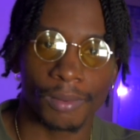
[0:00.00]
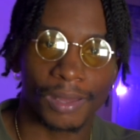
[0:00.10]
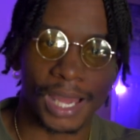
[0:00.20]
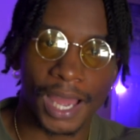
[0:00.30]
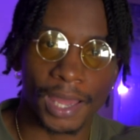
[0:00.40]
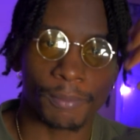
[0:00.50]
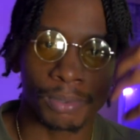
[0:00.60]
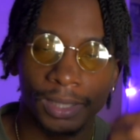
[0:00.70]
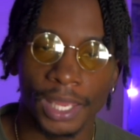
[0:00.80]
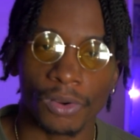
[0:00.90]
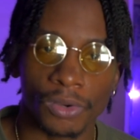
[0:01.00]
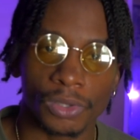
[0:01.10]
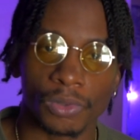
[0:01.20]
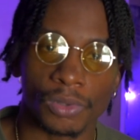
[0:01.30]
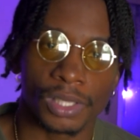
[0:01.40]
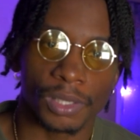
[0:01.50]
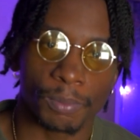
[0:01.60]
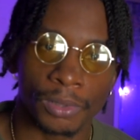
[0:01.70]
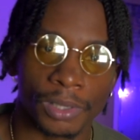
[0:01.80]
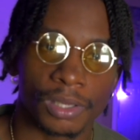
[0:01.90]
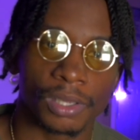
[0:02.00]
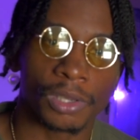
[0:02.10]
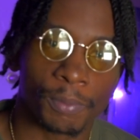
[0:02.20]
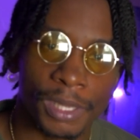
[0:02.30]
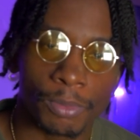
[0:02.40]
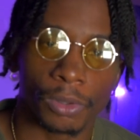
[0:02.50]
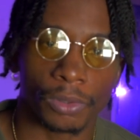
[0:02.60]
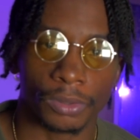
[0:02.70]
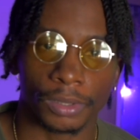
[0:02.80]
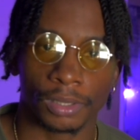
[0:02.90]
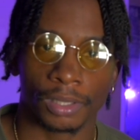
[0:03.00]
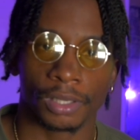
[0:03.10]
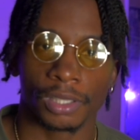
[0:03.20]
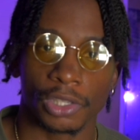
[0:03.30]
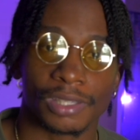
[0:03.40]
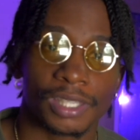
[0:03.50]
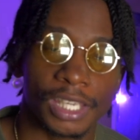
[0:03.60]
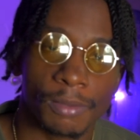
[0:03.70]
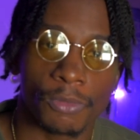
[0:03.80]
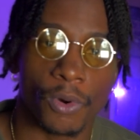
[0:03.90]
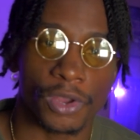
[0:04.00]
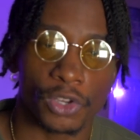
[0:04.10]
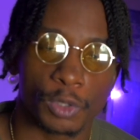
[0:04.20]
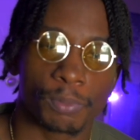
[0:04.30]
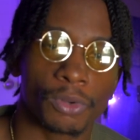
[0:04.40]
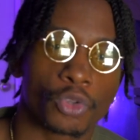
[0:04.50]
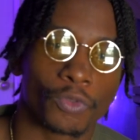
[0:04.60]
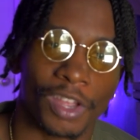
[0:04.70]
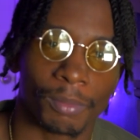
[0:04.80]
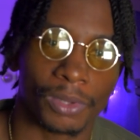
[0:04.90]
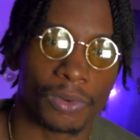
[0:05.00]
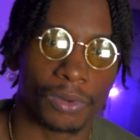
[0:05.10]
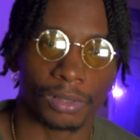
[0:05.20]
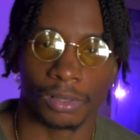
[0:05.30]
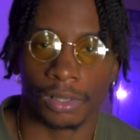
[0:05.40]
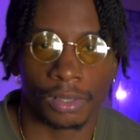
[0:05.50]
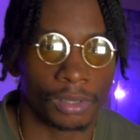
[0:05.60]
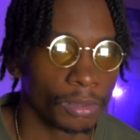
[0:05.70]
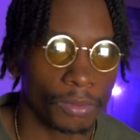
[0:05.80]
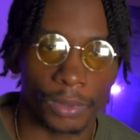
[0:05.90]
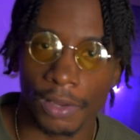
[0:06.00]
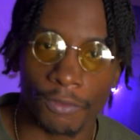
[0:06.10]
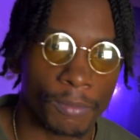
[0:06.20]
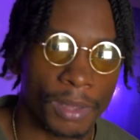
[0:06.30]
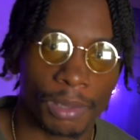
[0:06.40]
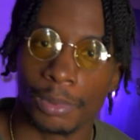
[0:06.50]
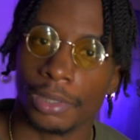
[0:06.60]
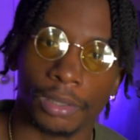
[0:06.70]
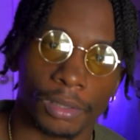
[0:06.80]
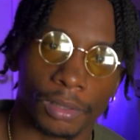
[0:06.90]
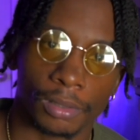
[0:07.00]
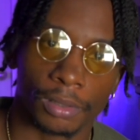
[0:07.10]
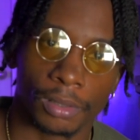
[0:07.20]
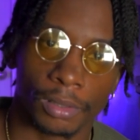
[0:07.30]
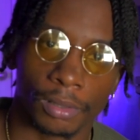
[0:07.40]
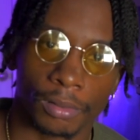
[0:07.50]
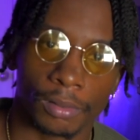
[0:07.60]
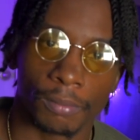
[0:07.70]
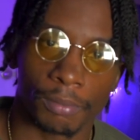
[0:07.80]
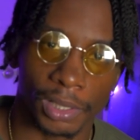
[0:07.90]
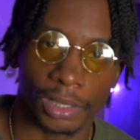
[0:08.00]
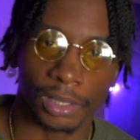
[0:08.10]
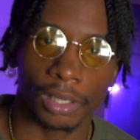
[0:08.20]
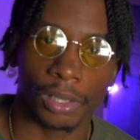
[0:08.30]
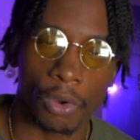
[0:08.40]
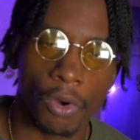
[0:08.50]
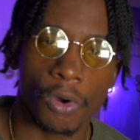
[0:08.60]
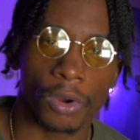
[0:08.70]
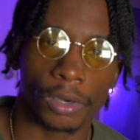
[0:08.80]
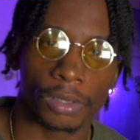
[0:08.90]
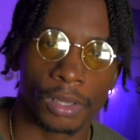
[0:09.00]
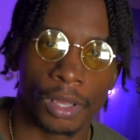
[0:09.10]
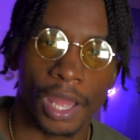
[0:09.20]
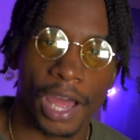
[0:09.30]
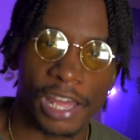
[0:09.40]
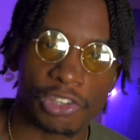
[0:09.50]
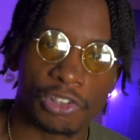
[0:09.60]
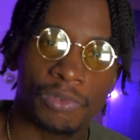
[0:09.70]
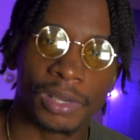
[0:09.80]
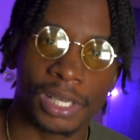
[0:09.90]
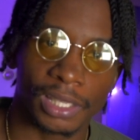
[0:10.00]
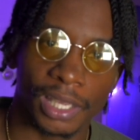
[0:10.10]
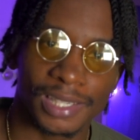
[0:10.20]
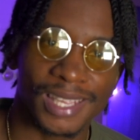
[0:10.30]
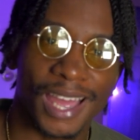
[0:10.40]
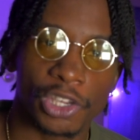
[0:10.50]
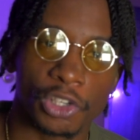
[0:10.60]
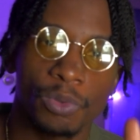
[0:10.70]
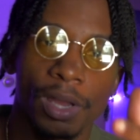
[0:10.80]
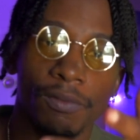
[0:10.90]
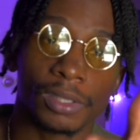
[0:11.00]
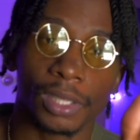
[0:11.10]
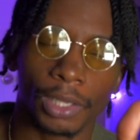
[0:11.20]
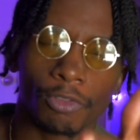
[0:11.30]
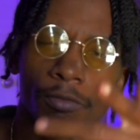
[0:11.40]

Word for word: God put that on you to put your people on, your team on, your spiritual family on, whatever it may be. But go hard. How you do anything is how you do everything.